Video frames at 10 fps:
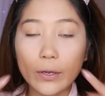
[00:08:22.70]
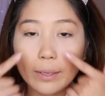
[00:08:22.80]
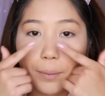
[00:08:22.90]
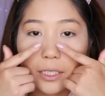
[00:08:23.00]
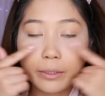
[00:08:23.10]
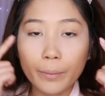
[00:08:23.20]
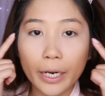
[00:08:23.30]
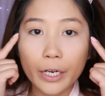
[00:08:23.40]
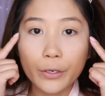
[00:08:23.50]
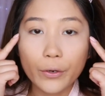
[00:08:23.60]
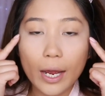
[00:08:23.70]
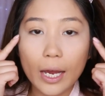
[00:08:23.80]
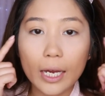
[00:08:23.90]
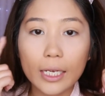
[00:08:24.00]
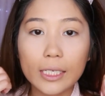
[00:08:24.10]
so I baked my under
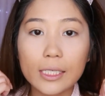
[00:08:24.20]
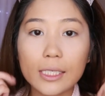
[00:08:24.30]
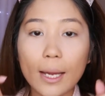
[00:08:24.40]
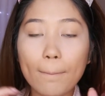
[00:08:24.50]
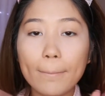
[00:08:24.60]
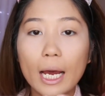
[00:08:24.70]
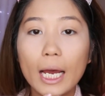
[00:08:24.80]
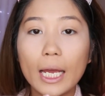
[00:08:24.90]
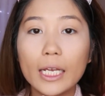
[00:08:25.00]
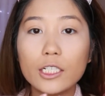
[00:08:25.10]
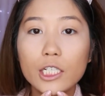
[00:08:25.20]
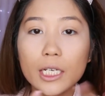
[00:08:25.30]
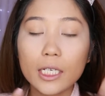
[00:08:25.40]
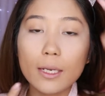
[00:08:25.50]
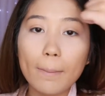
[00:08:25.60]
eyes, my
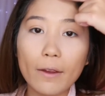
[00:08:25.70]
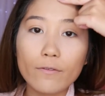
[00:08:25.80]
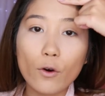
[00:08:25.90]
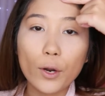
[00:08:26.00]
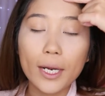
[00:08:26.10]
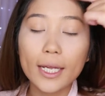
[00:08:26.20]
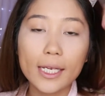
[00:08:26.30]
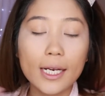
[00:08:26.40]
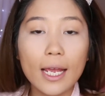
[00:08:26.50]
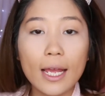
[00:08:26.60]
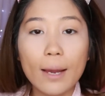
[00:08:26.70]
chin, my forehead,